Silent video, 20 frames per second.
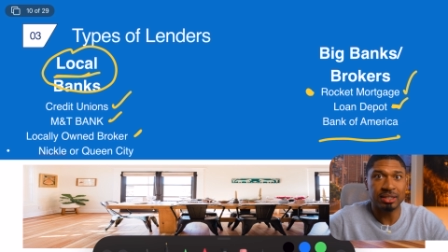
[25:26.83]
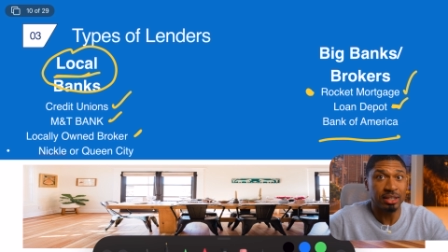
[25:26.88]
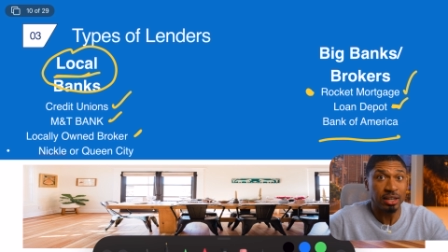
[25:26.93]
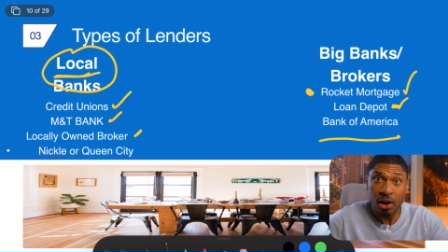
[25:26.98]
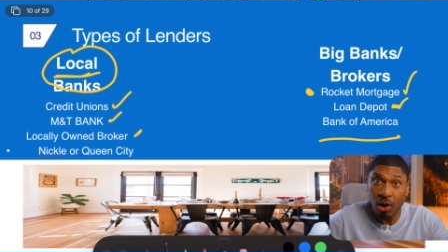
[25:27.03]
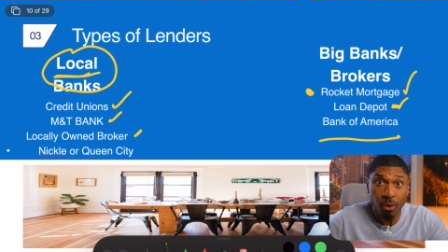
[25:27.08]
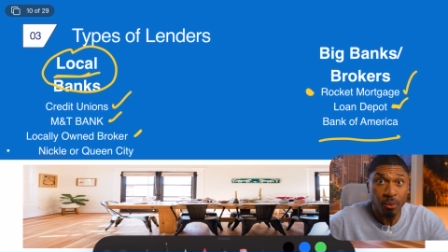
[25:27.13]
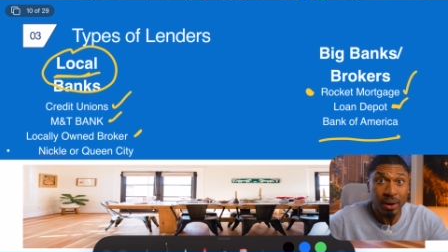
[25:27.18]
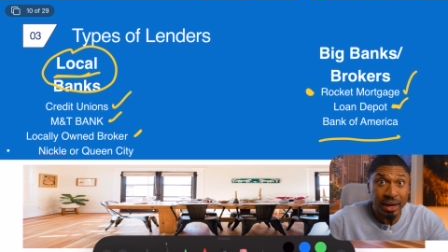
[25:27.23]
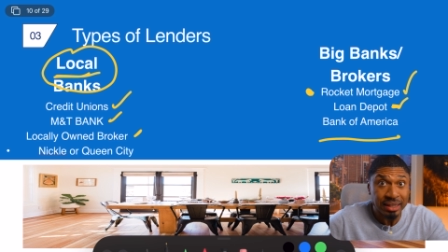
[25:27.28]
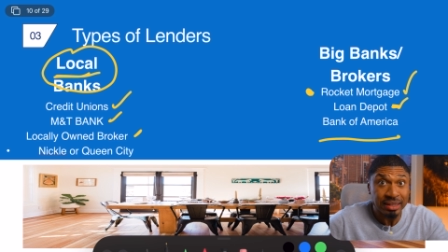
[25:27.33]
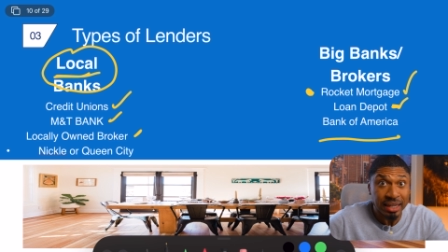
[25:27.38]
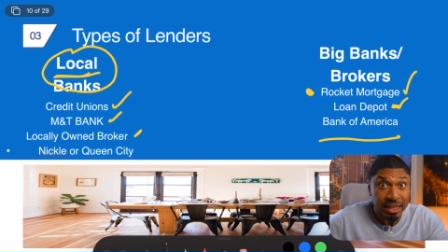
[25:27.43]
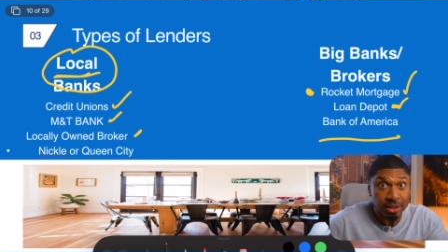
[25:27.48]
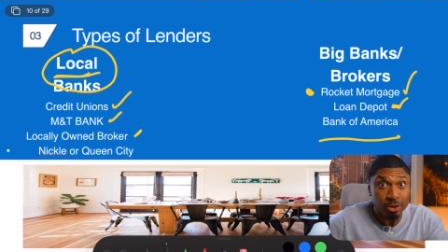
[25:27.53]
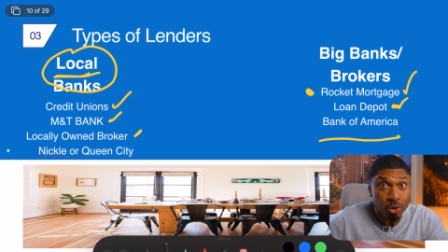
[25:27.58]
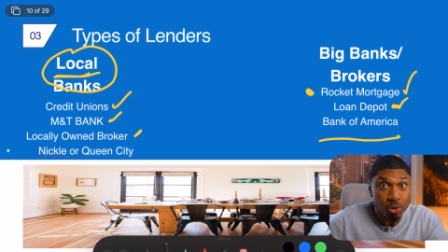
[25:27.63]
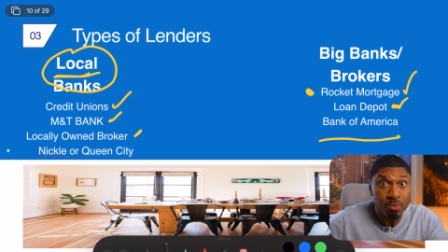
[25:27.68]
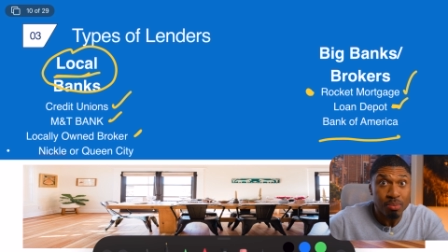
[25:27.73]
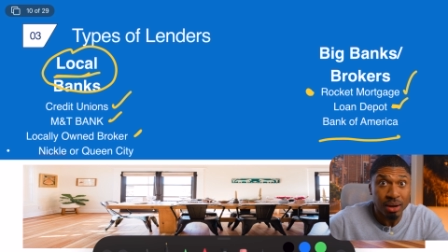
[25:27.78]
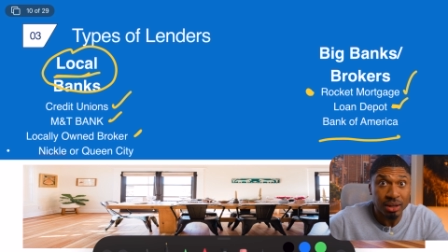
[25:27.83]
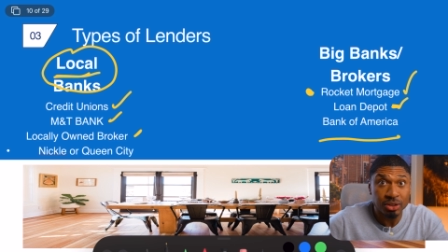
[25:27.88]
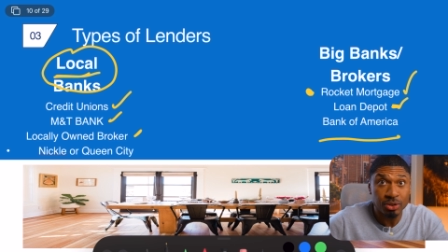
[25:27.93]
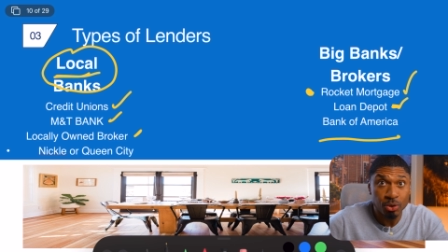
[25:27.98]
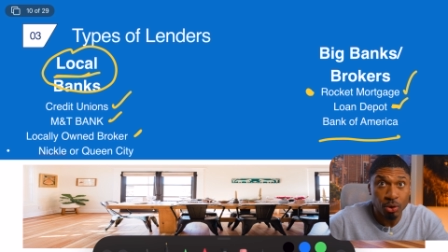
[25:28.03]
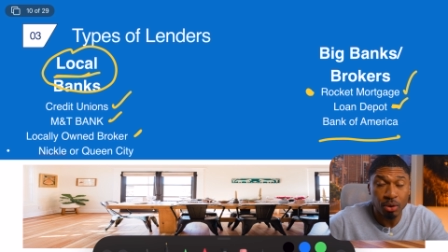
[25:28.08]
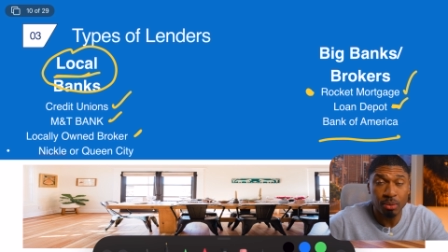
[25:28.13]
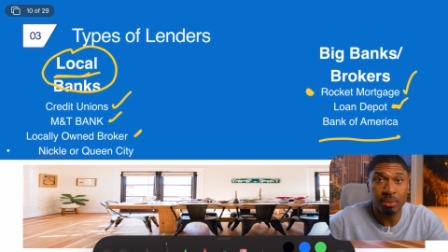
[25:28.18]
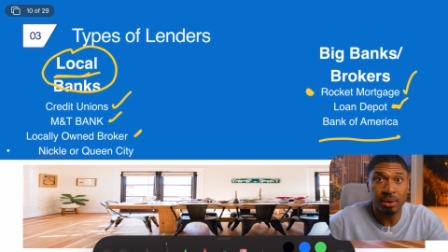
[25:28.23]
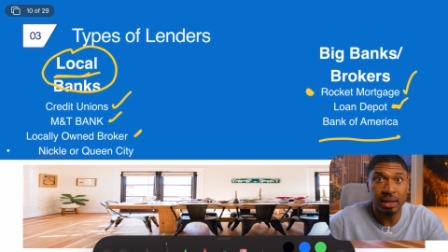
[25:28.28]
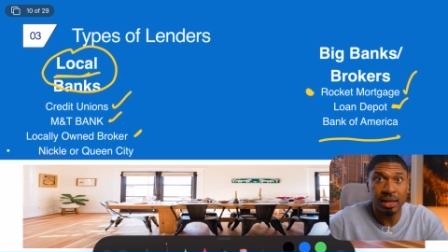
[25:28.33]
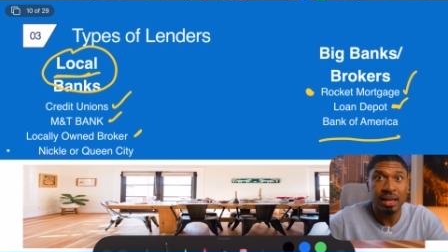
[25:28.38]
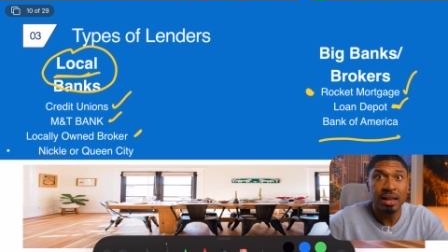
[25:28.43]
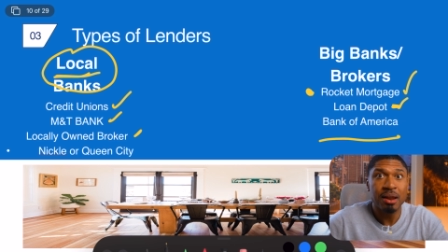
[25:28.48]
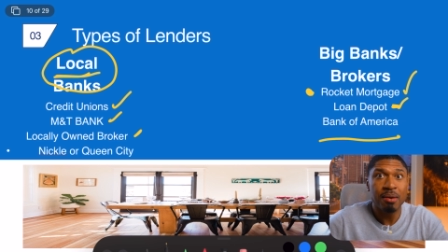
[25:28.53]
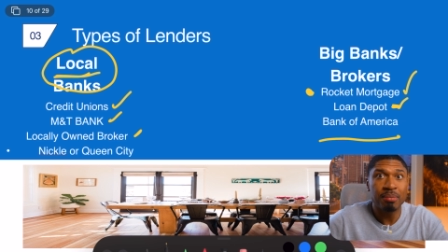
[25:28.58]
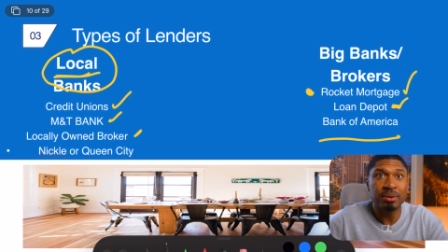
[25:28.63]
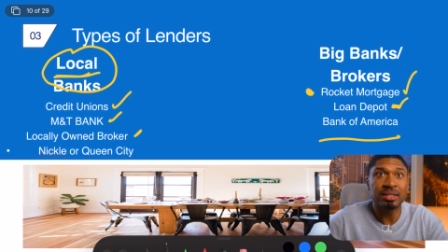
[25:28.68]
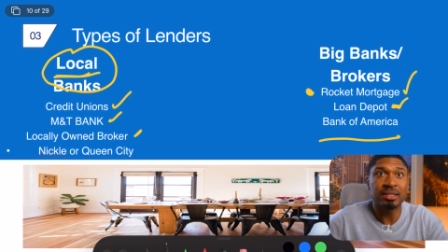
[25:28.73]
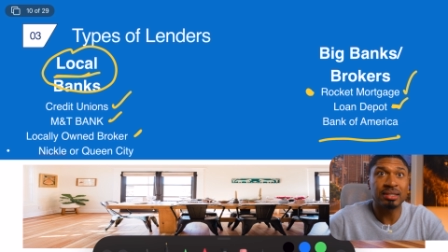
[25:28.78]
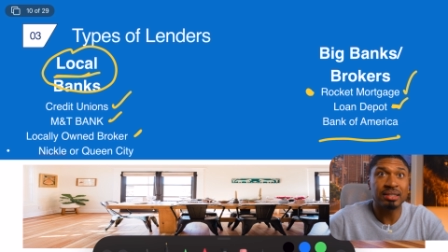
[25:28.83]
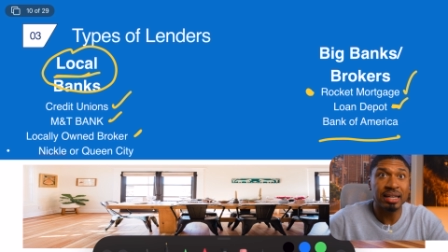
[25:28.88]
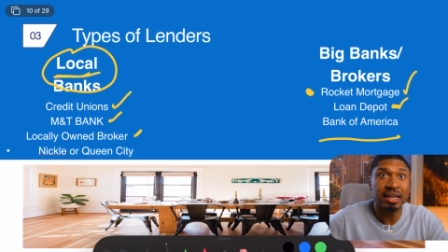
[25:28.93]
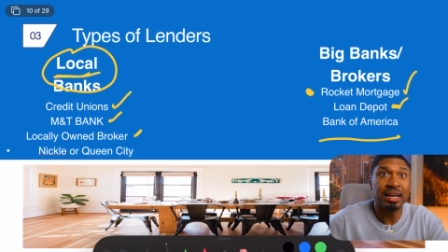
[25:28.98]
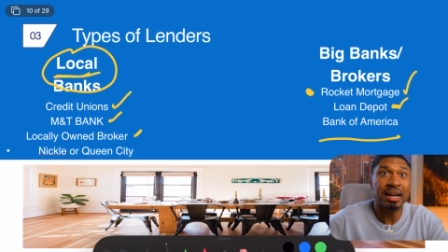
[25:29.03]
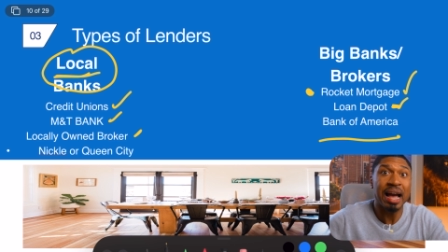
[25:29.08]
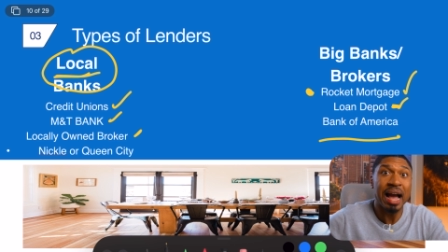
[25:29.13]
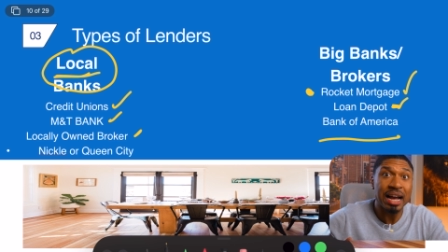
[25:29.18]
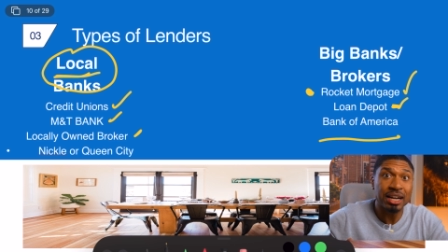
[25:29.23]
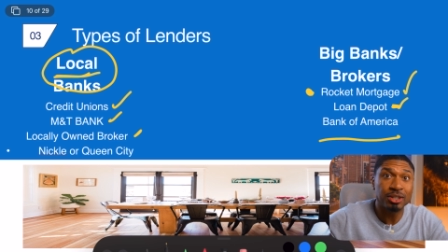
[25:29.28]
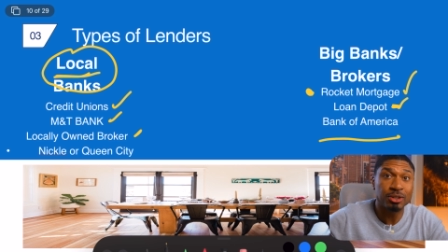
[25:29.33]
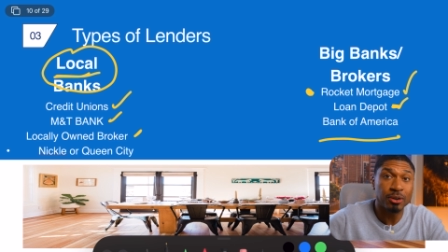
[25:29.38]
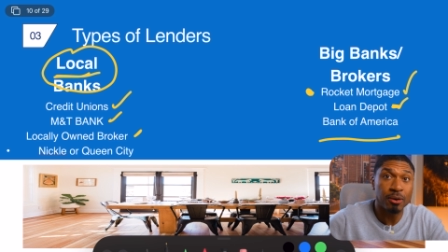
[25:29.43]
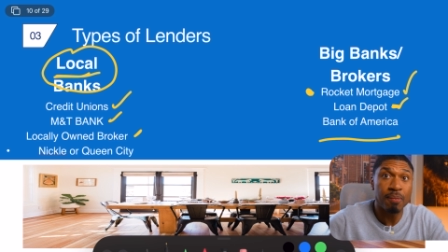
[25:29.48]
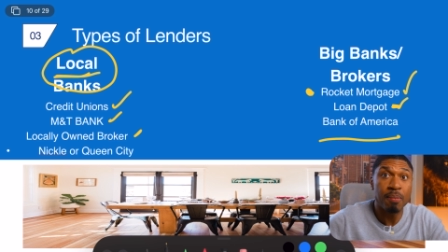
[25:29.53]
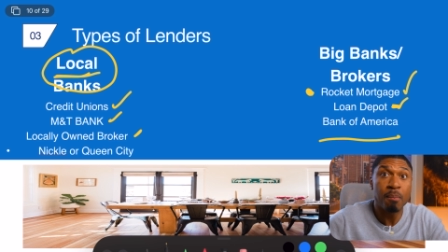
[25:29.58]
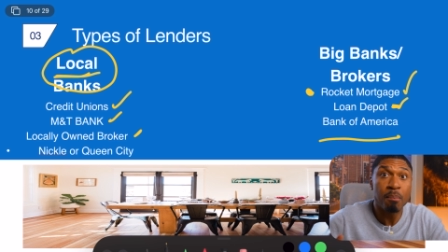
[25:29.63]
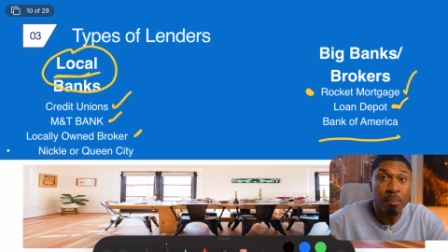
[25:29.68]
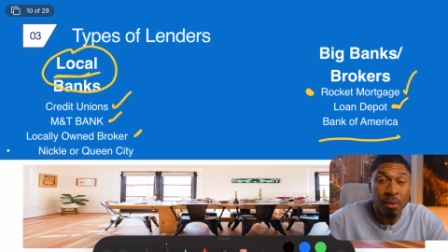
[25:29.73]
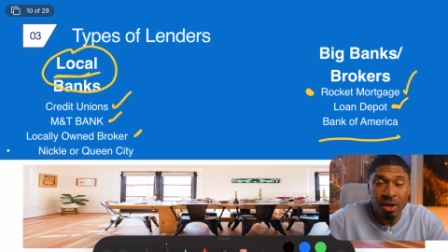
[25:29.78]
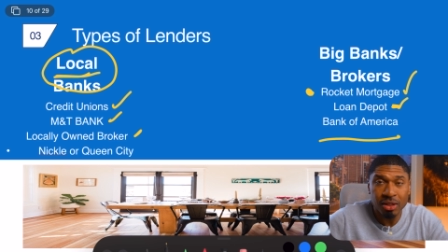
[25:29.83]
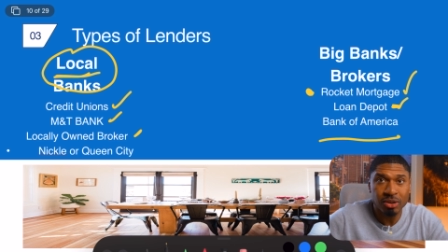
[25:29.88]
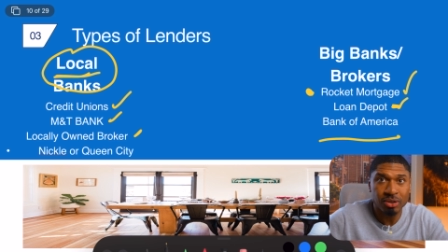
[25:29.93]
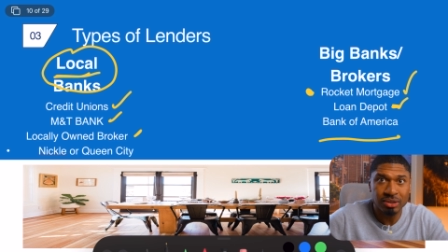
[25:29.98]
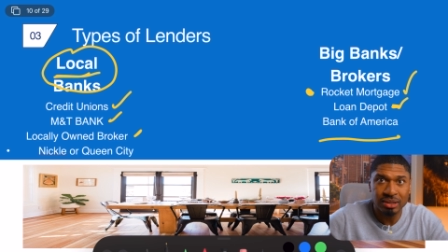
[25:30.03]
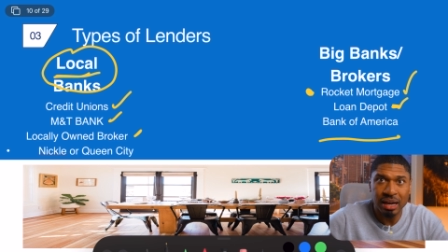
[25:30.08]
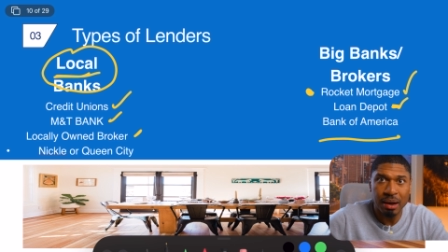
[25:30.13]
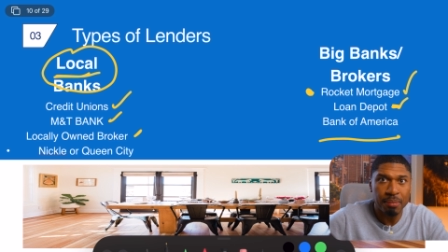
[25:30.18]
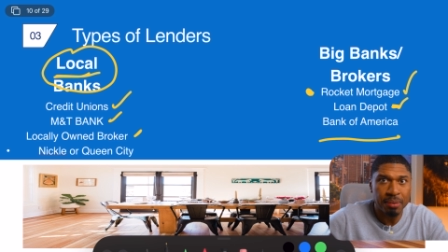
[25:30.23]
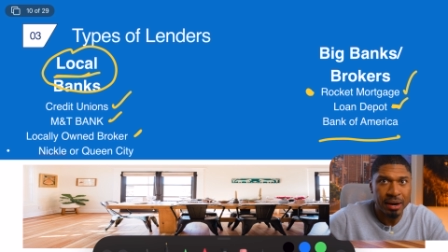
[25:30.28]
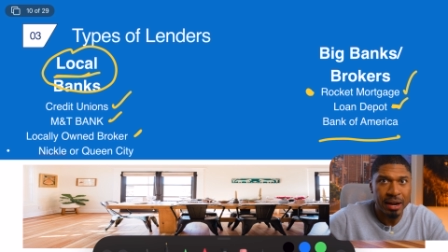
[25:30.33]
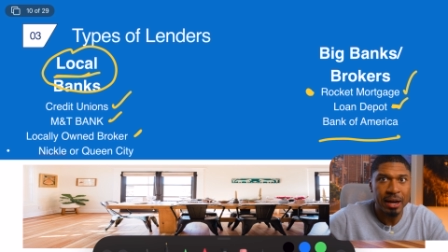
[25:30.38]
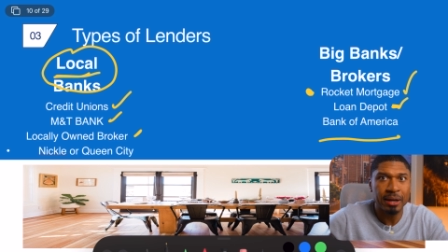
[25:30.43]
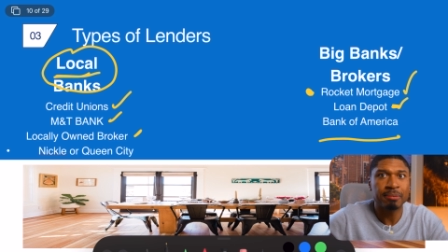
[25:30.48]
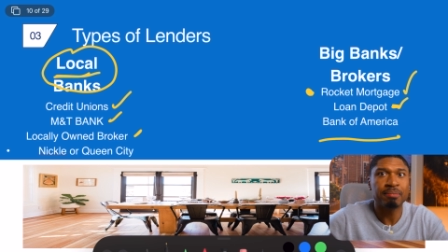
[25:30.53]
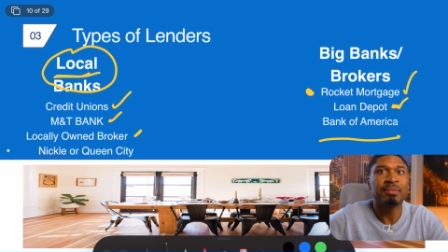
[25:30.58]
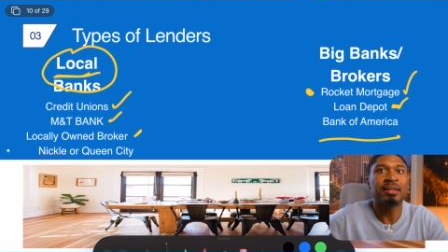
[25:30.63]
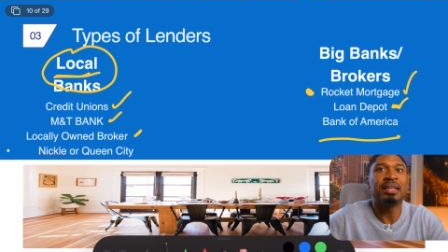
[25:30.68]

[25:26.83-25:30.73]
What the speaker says: It already take 2 months normally, but to take an extra month on top of that